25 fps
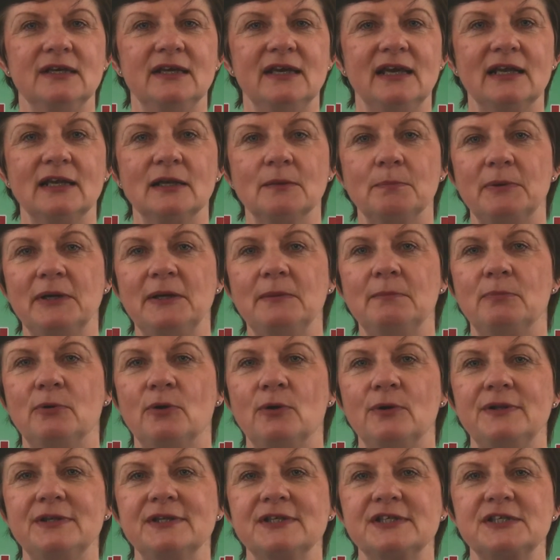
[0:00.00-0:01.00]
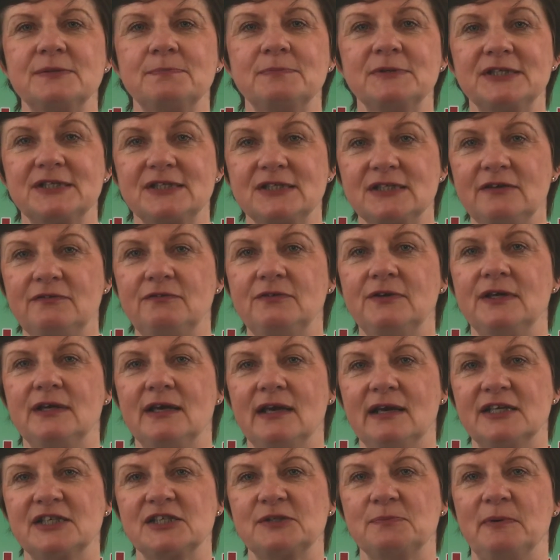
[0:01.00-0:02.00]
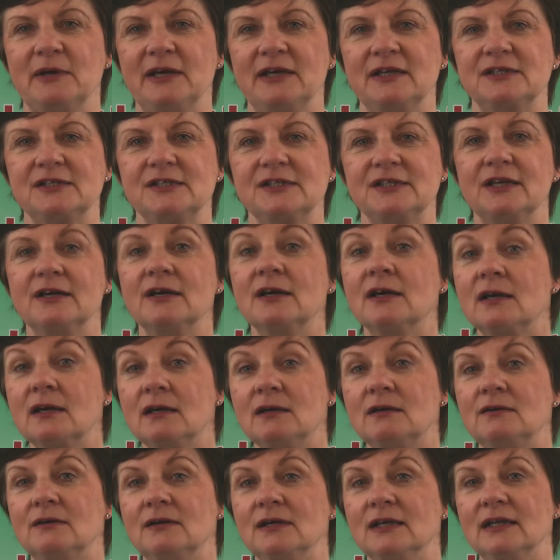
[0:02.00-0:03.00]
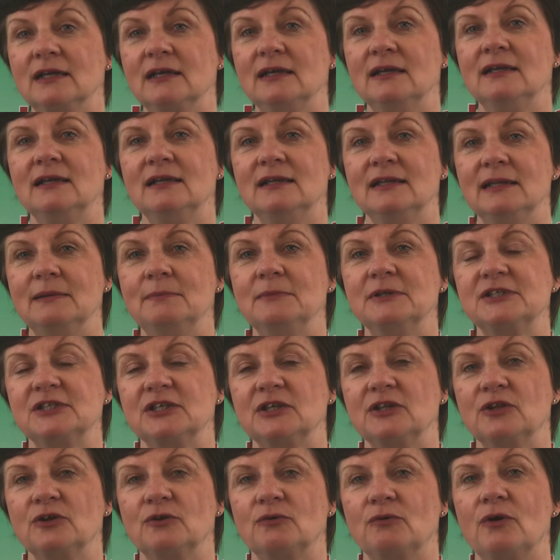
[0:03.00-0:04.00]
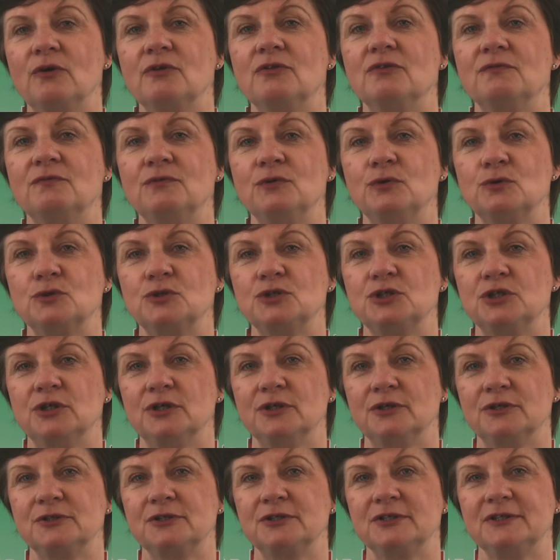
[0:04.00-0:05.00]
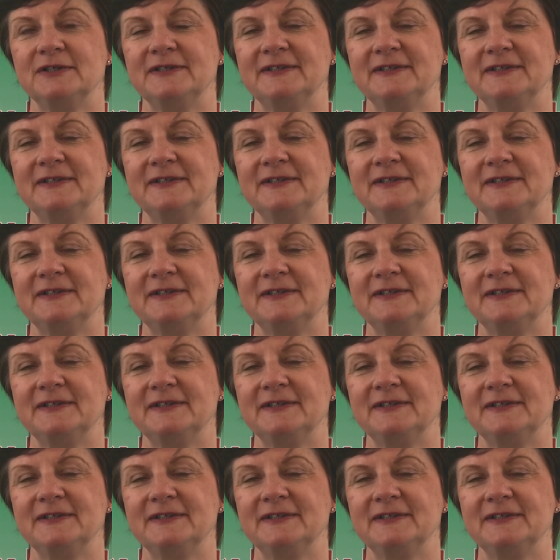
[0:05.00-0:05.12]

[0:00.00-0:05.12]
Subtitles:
it'll pinpoint the specific aspects that are currently limiting the growth of your church.